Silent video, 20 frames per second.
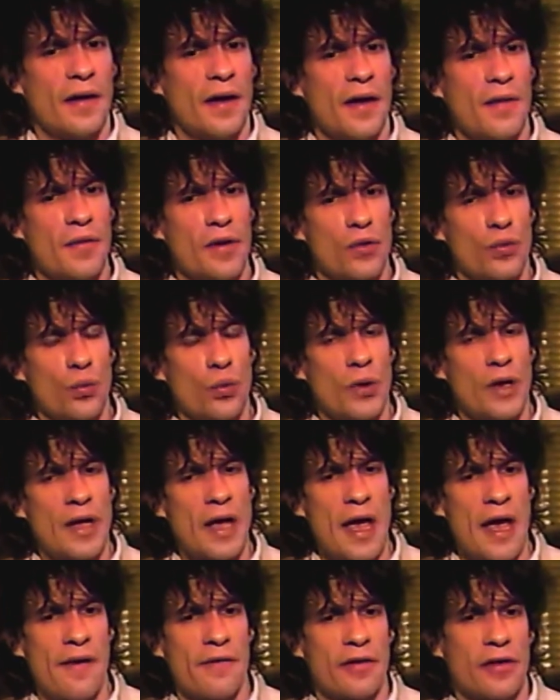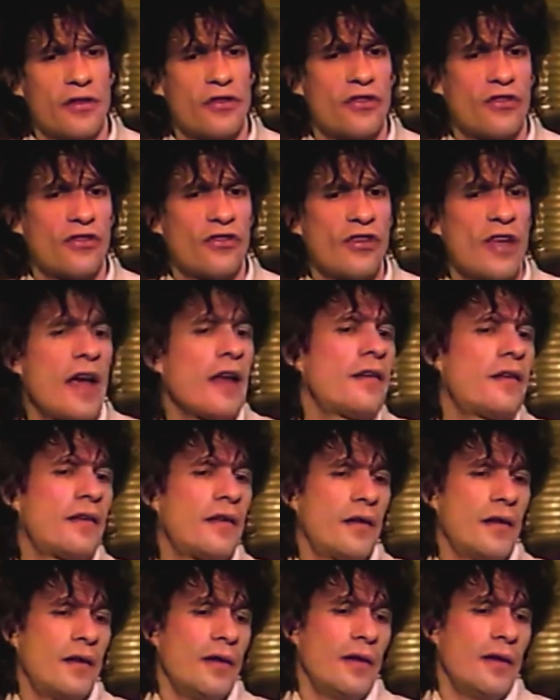I mean, we have a set
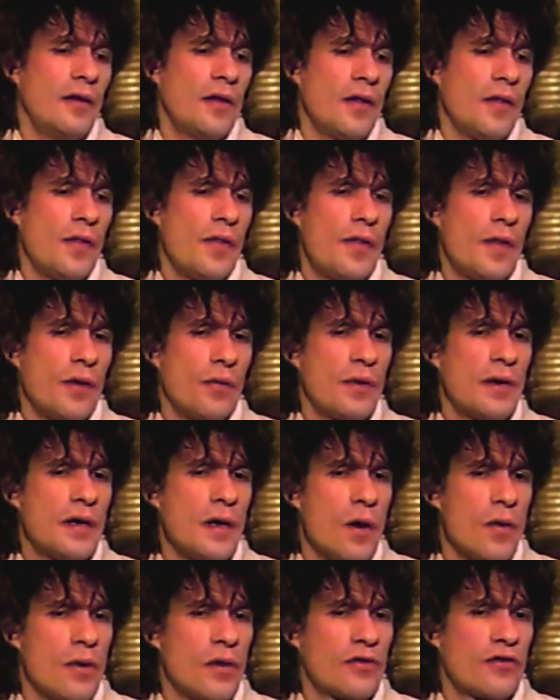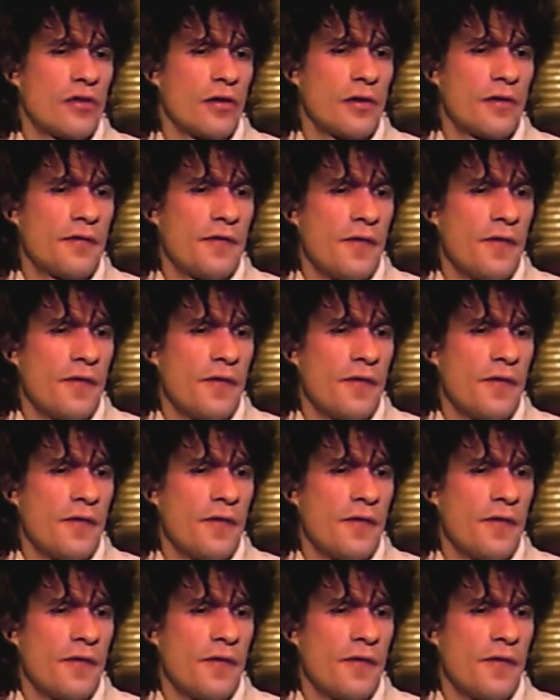that we don't necessarily